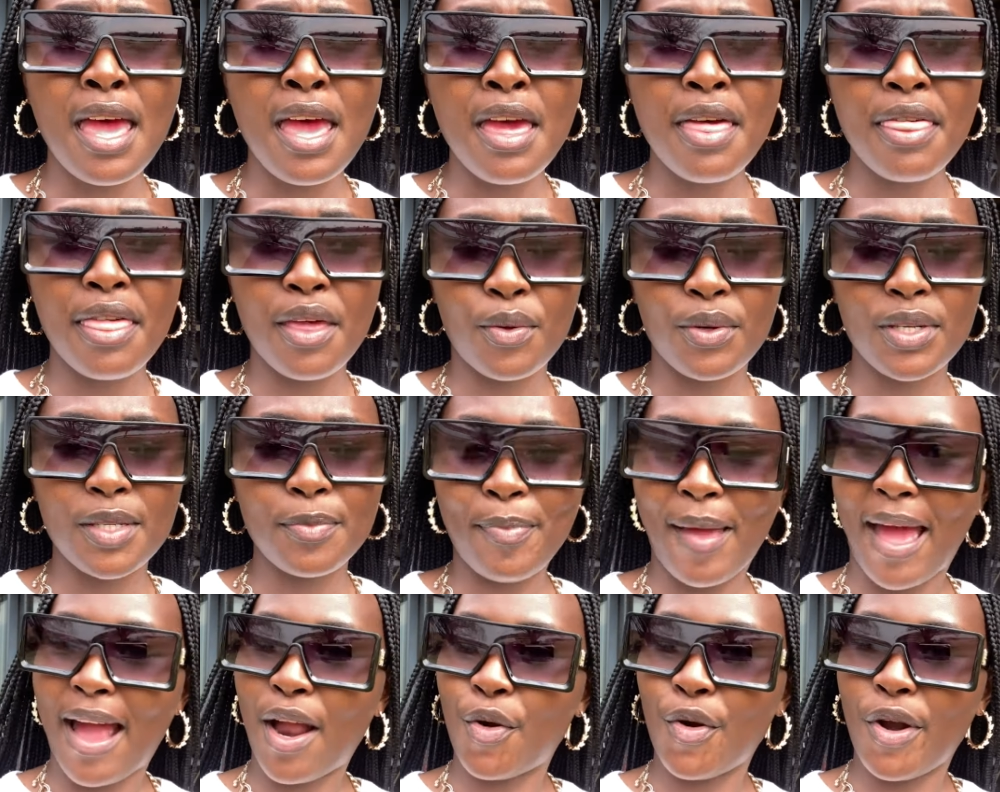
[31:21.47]
there was
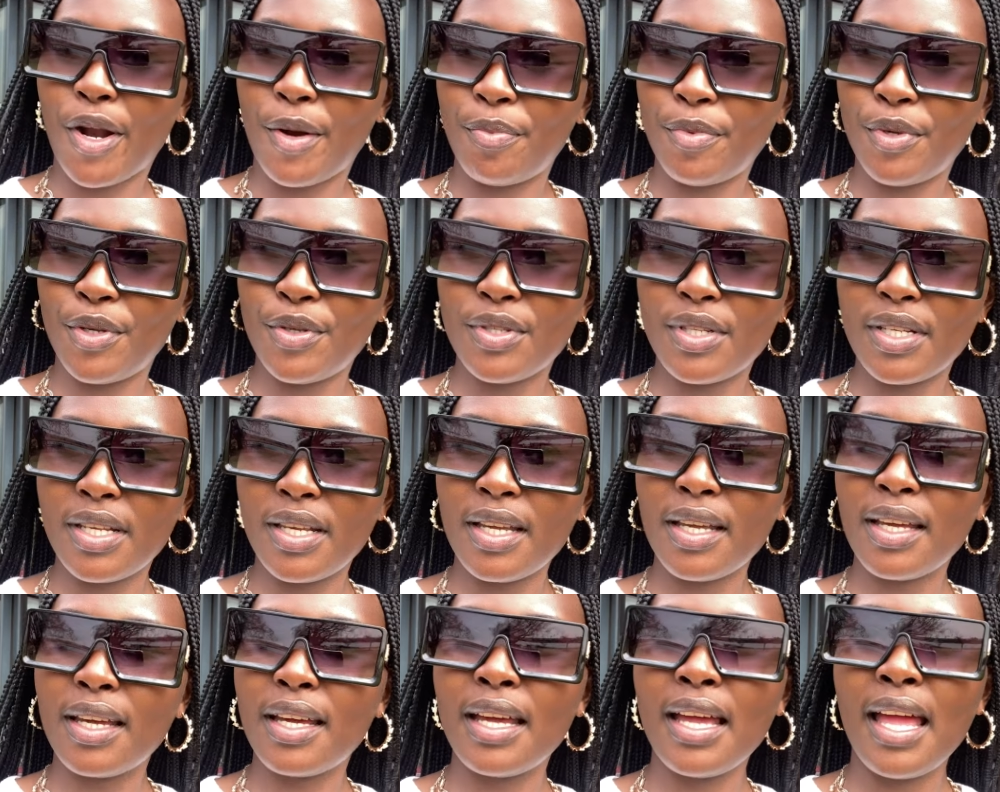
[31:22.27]
background
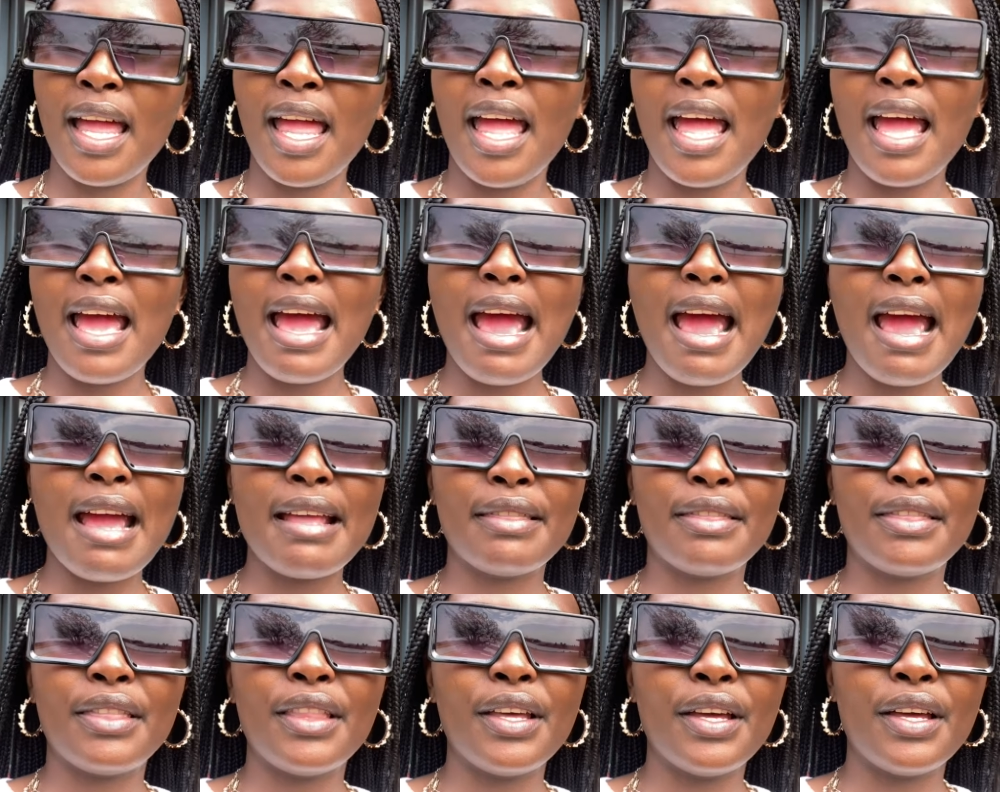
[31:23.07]
music at
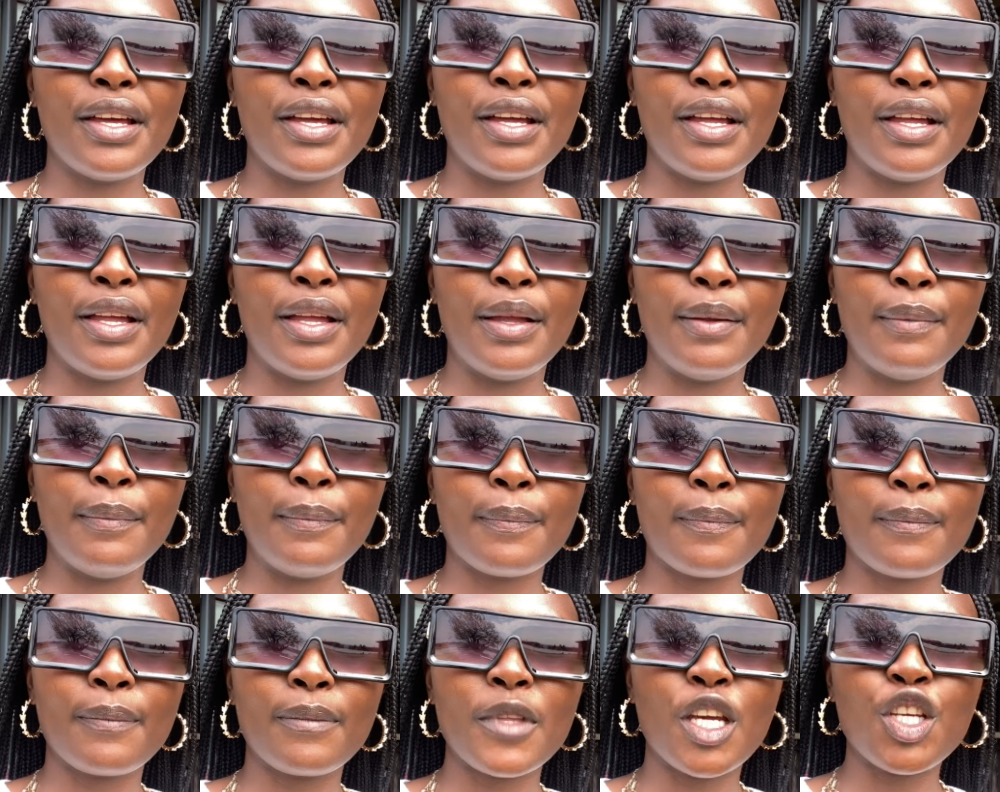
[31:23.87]
the
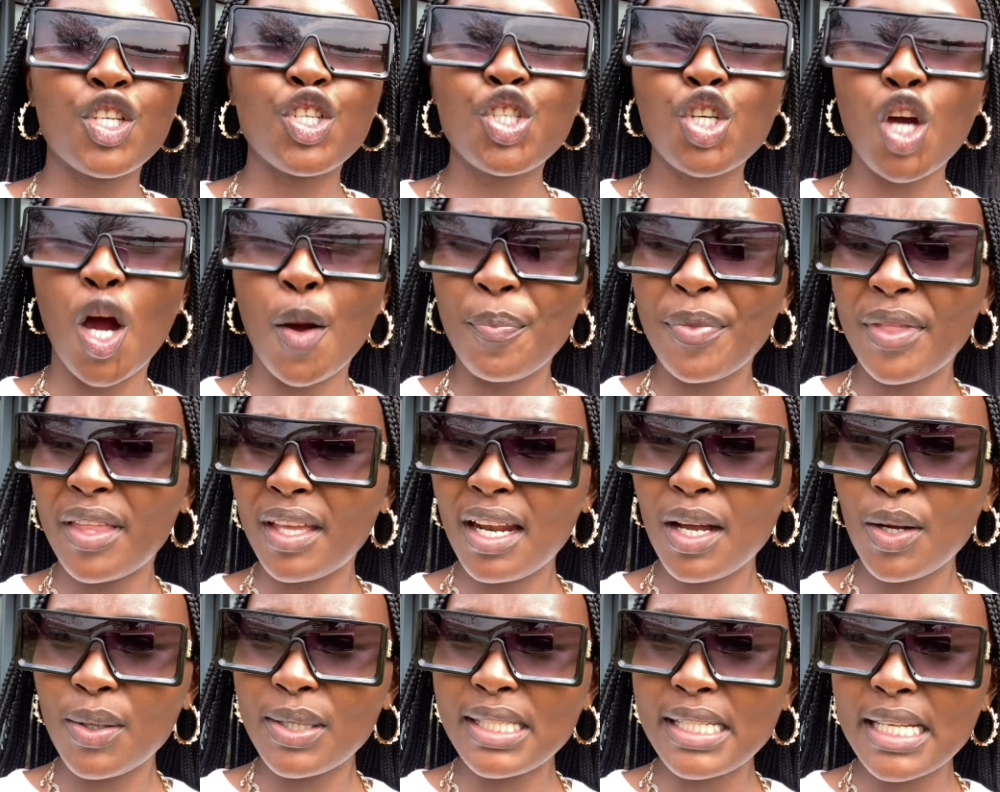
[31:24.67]
shop that
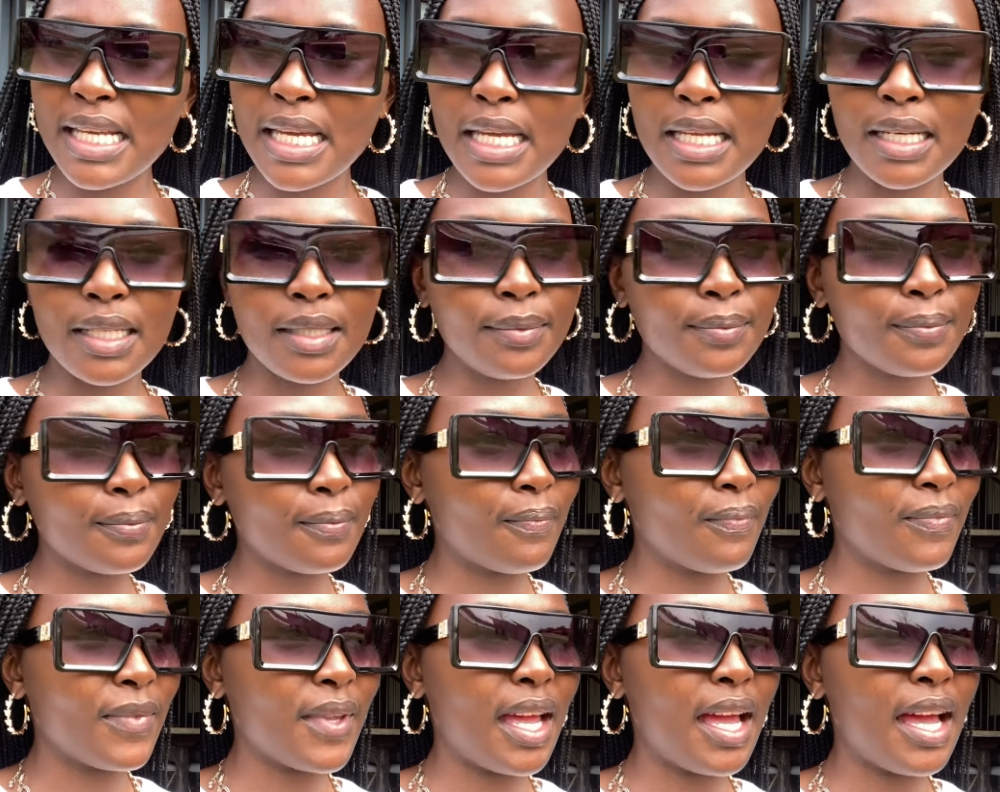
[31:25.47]
I was
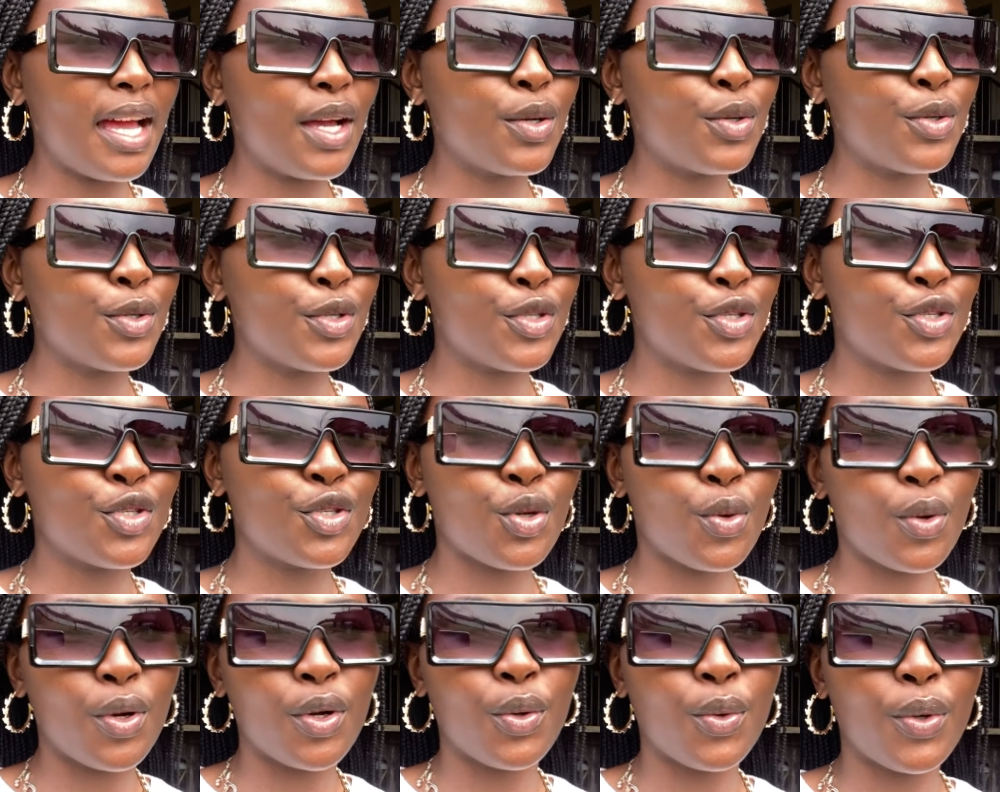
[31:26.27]
in. I was just
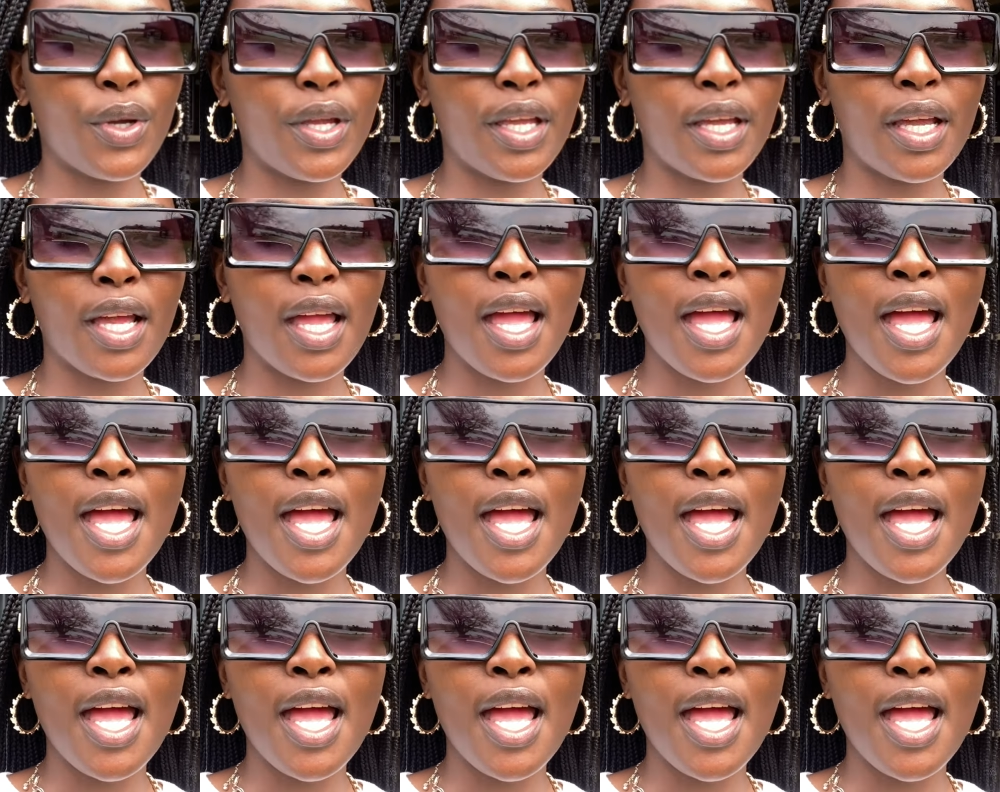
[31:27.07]
so annoying.